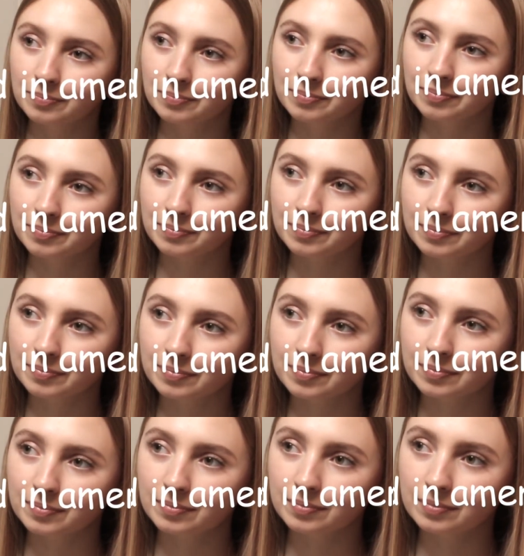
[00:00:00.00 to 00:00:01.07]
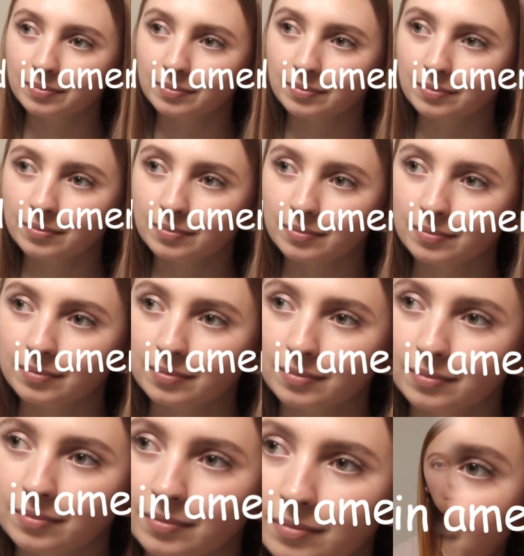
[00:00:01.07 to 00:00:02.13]
L'insalata in
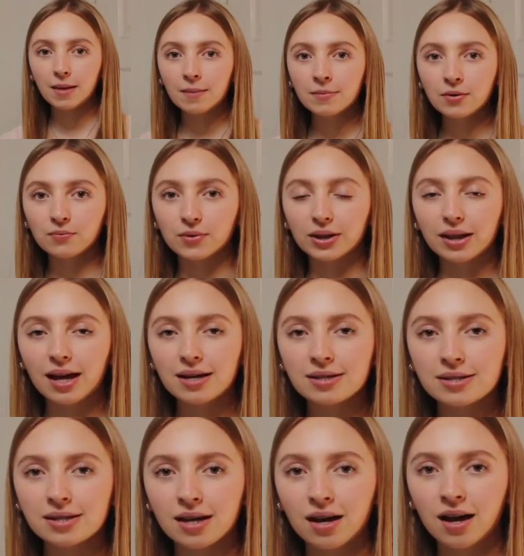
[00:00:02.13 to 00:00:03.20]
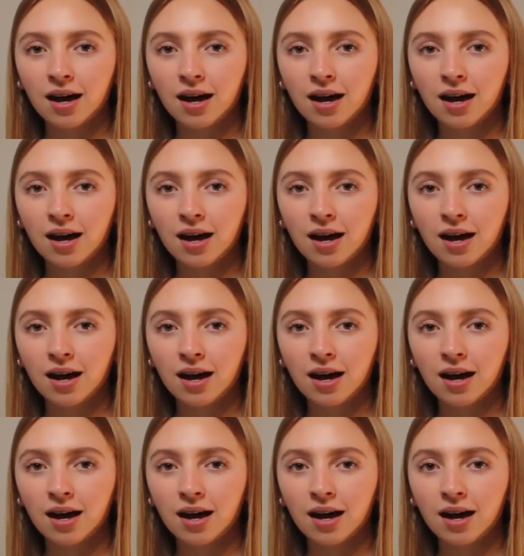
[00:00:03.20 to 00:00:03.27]
America. It made me realize,